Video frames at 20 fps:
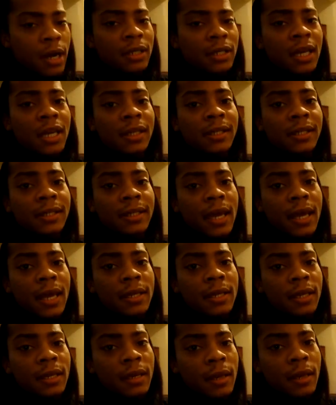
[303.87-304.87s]
punch,
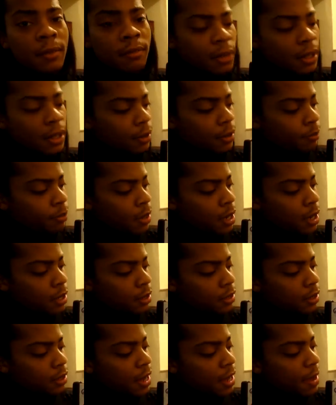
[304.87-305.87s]
standing, medium
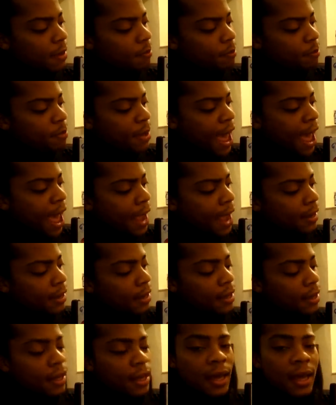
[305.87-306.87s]
punch, back,
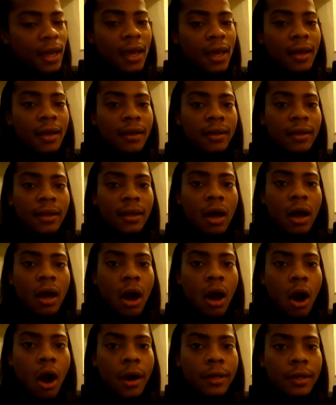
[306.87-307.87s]

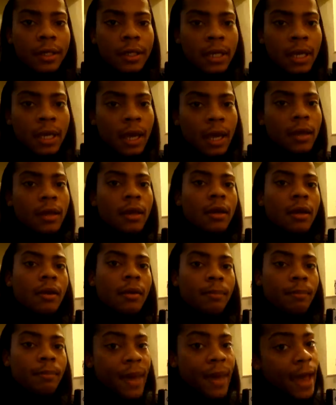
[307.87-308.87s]
hard kick,
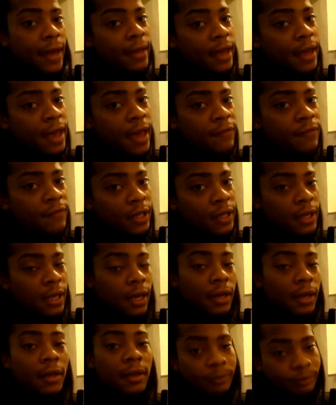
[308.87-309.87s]
back, heavy
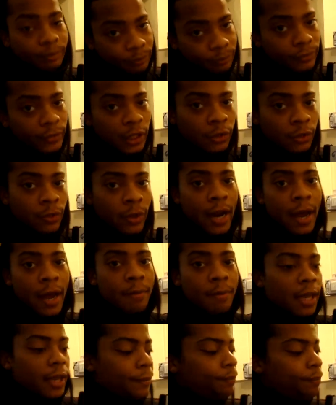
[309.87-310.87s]
kick. That's what
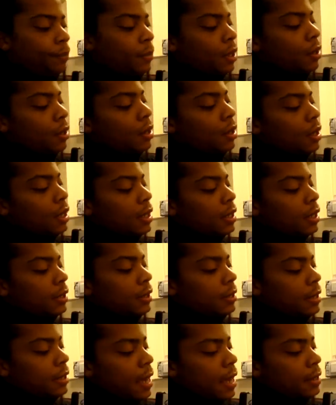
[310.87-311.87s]
I mean.
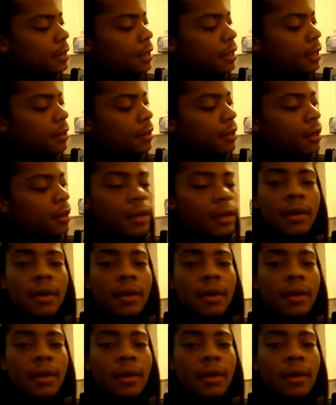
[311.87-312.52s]
Standing,